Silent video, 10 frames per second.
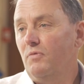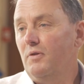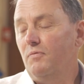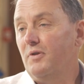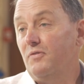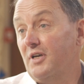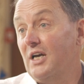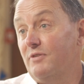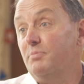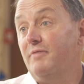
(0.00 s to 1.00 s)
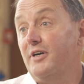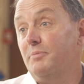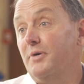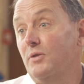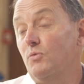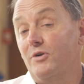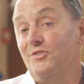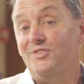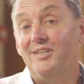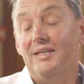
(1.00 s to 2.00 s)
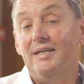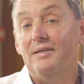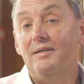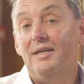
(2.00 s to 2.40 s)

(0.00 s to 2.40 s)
the cover provided by the warranty.